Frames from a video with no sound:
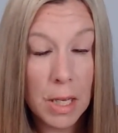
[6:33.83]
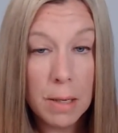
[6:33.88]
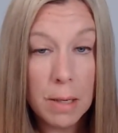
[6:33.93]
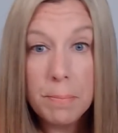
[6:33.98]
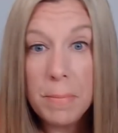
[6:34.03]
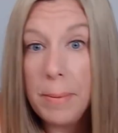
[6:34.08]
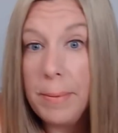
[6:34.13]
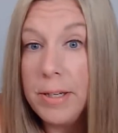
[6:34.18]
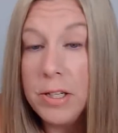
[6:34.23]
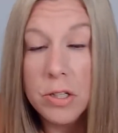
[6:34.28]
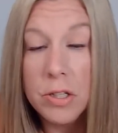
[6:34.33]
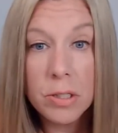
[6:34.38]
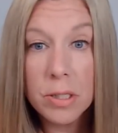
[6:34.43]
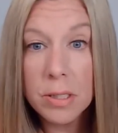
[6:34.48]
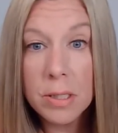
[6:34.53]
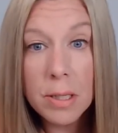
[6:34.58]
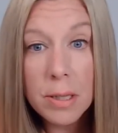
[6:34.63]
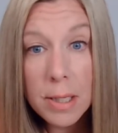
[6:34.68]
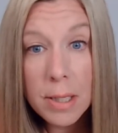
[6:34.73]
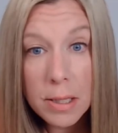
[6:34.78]
maybe just
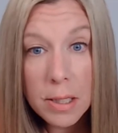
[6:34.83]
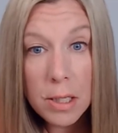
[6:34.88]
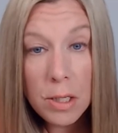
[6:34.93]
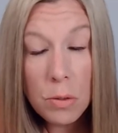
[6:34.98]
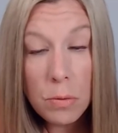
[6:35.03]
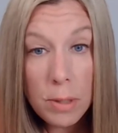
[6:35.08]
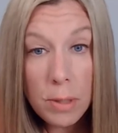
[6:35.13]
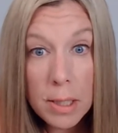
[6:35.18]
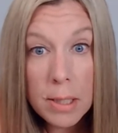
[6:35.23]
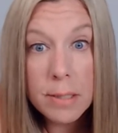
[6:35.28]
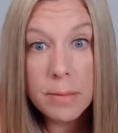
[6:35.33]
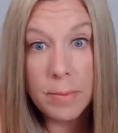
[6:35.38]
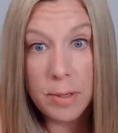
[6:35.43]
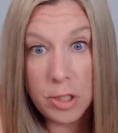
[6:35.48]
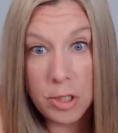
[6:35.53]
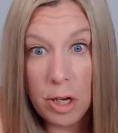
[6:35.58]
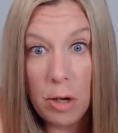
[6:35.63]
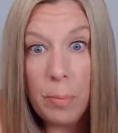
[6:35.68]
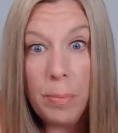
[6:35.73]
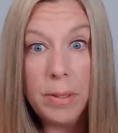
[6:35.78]
doesn't think that you need as
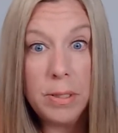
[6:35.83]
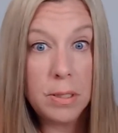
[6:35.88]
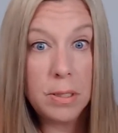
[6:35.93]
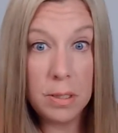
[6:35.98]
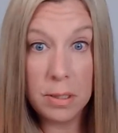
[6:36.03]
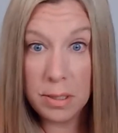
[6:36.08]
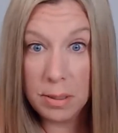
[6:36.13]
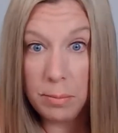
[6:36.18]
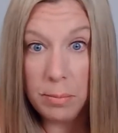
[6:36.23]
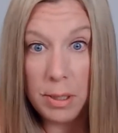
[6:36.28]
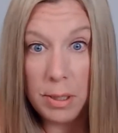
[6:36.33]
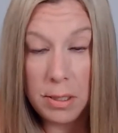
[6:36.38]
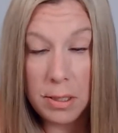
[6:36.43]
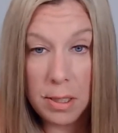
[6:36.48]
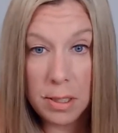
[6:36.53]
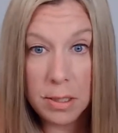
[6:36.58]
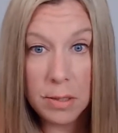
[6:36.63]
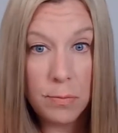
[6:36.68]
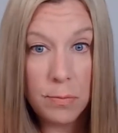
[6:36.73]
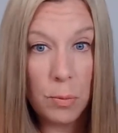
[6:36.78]
much help as the sibling
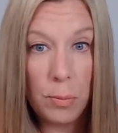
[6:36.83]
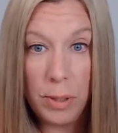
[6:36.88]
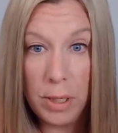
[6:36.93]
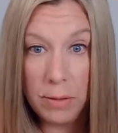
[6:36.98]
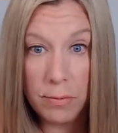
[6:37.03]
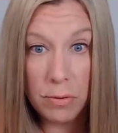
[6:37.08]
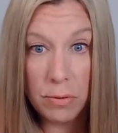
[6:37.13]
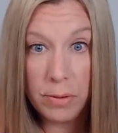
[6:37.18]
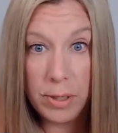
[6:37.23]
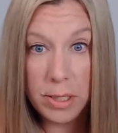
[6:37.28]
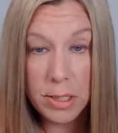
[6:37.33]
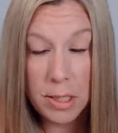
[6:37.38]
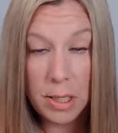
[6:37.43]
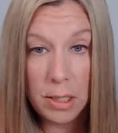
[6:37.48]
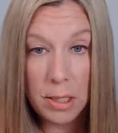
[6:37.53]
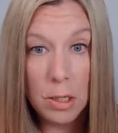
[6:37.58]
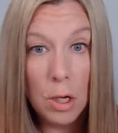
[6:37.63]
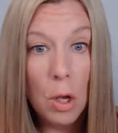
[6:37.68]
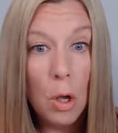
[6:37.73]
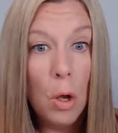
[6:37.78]
does for whatever reason.
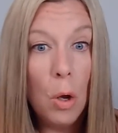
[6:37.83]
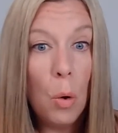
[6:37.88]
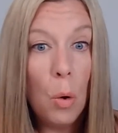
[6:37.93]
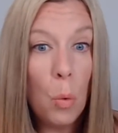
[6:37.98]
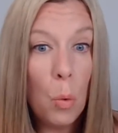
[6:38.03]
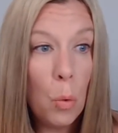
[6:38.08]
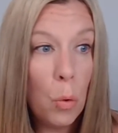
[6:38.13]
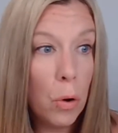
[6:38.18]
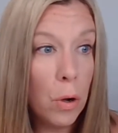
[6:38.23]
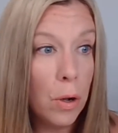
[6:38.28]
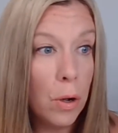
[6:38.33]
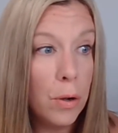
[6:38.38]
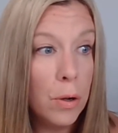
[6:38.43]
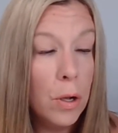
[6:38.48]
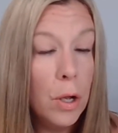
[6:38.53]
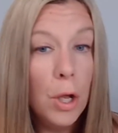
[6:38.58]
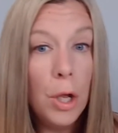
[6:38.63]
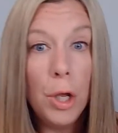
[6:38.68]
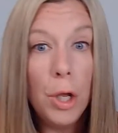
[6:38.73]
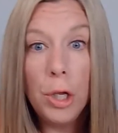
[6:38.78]
Or
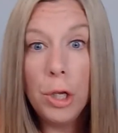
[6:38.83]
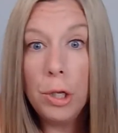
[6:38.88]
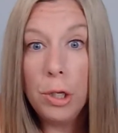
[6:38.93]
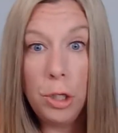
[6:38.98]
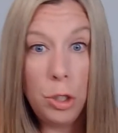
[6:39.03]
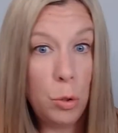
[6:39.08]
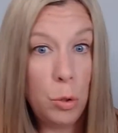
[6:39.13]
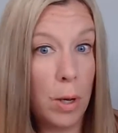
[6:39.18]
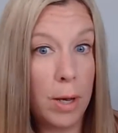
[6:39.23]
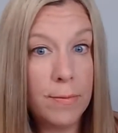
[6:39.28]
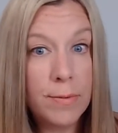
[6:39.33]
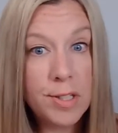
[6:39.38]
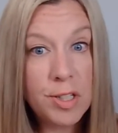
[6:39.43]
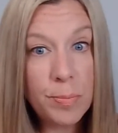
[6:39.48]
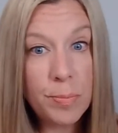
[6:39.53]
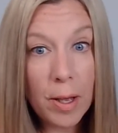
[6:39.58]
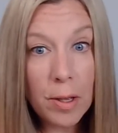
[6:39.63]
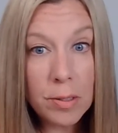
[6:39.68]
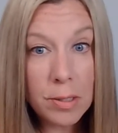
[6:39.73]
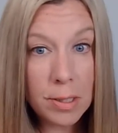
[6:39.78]
you have a
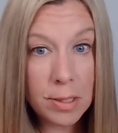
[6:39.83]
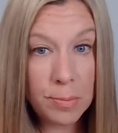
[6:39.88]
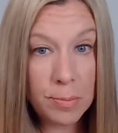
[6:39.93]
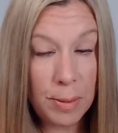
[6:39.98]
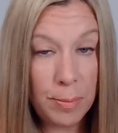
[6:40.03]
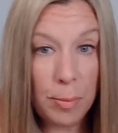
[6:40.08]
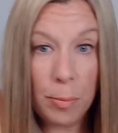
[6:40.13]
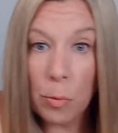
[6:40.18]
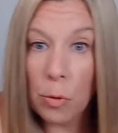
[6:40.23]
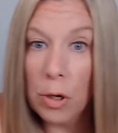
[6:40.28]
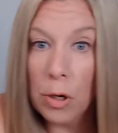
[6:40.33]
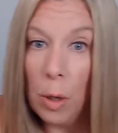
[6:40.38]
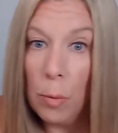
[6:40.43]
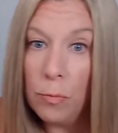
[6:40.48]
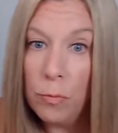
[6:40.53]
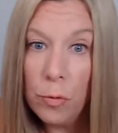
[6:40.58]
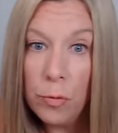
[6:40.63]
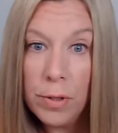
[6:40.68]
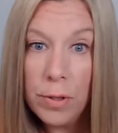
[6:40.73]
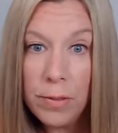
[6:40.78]
spouse that's maybe more
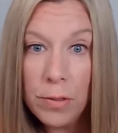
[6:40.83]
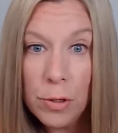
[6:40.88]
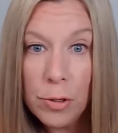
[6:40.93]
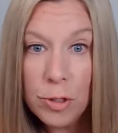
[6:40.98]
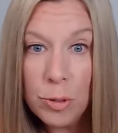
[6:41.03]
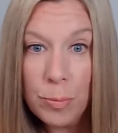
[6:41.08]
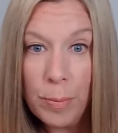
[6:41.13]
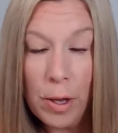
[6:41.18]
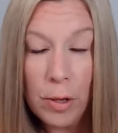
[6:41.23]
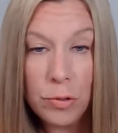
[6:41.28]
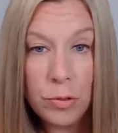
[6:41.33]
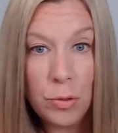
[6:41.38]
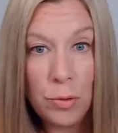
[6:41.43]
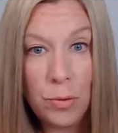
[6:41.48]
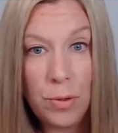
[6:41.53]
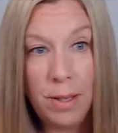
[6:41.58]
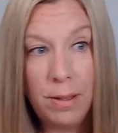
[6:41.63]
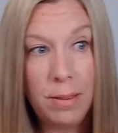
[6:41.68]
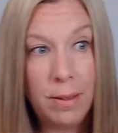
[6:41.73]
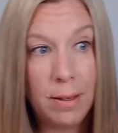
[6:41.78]
helpful than their spouse. So
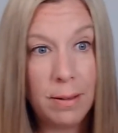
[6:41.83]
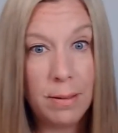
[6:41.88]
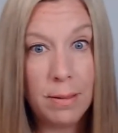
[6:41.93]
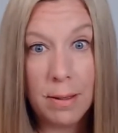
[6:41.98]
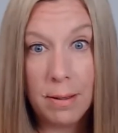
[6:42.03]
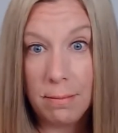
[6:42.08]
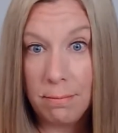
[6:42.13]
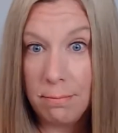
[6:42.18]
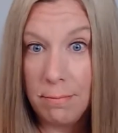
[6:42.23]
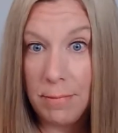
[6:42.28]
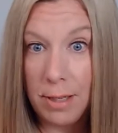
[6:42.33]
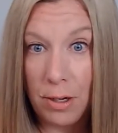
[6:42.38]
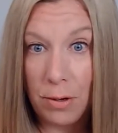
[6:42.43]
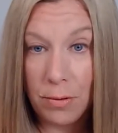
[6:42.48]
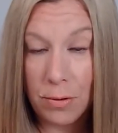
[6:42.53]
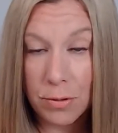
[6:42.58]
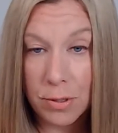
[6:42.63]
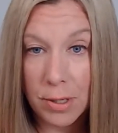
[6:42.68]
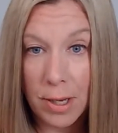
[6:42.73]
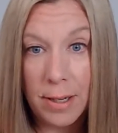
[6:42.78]
they think that,
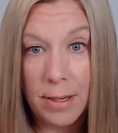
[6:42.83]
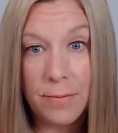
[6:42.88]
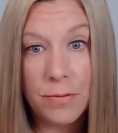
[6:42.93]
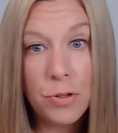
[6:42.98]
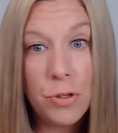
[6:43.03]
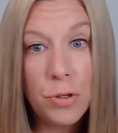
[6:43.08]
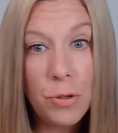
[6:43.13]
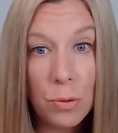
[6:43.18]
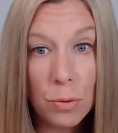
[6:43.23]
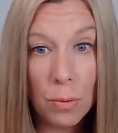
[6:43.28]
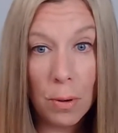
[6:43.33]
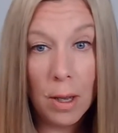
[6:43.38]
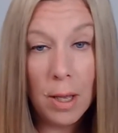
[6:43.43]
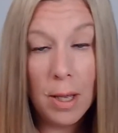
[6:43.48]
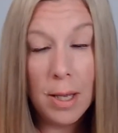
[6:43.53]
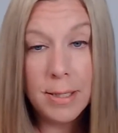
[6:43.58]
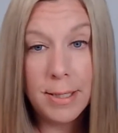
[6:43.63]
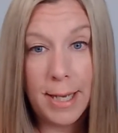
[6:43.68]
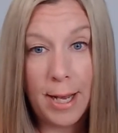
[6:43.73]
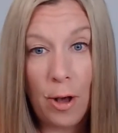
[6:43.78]
there's kind of two
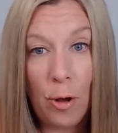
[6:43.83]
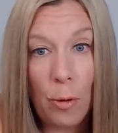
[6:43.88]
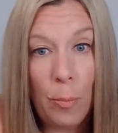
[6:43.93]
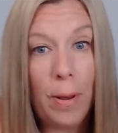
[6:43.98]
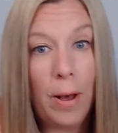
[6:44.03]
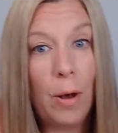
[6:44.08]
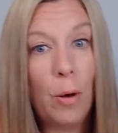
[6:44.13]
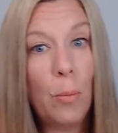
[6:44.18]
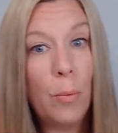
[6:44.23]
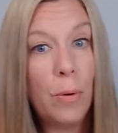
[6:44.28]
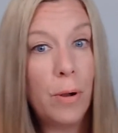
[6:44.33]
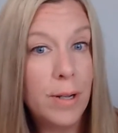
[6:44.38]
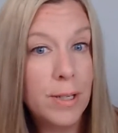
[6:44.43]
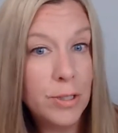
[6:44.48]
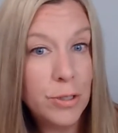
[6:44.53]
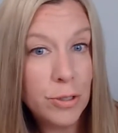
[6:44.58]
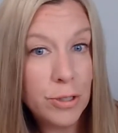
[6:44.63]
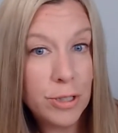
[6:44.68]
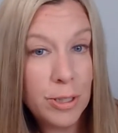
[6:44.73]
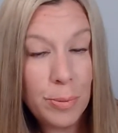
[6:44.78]
to help out,
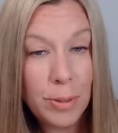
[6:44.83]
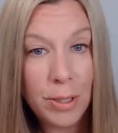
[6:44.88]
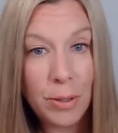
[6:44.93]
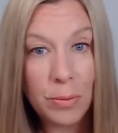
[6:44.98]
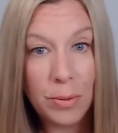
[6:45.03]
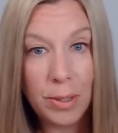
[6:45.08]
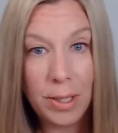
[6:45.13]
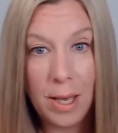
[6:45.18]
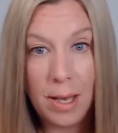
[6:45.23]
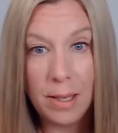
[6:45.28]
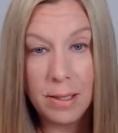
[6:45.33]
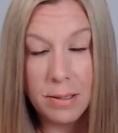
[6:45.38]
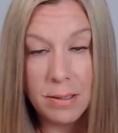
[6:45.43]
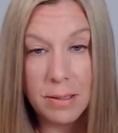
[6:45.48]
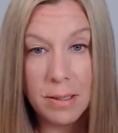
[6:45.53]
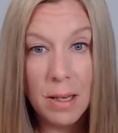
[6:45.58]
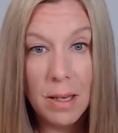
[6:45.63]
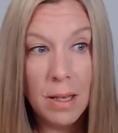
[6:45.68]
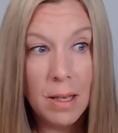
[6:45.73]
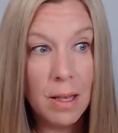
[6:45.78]
whereas your sibling only has
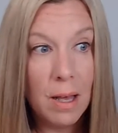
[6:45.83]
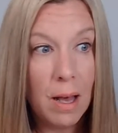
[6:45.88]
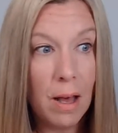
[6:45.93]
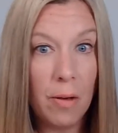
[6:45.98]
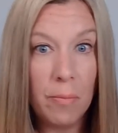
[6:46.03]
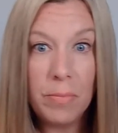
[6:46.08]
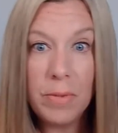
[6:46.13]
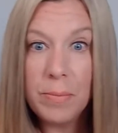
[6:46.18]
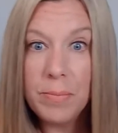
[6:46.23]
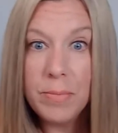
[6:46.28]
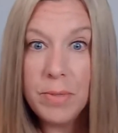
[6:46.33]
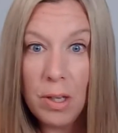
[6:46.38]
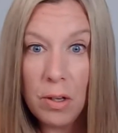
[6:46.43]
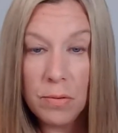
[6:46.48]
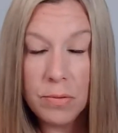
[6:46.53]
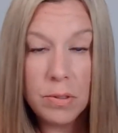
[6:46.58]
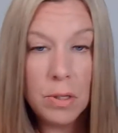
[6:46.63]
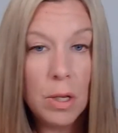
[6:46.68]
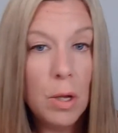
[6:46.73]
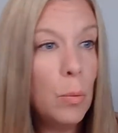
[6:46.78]

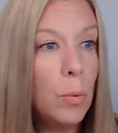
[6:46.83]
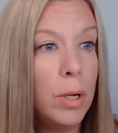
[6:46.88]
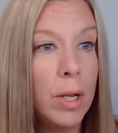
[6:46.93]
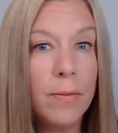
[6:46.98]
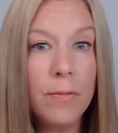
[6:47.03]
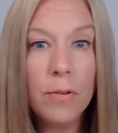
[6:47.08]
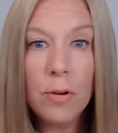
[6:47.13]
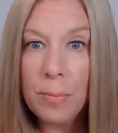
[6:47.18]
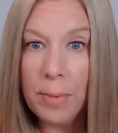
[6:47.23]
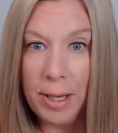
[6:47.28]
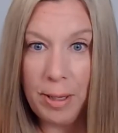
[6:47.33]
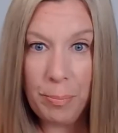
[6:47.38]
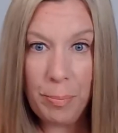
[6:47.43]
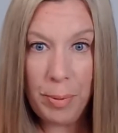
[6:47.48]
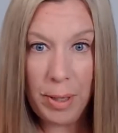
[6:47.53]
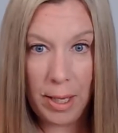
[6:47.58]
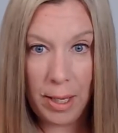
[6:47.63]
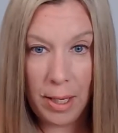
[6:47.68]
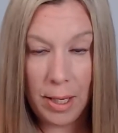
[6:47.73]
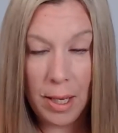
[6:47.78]
themselves, whatever it might
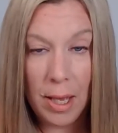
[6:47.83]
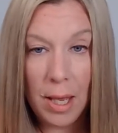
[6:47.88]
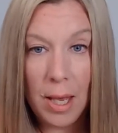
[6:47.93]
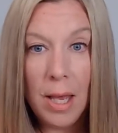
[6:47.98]
be.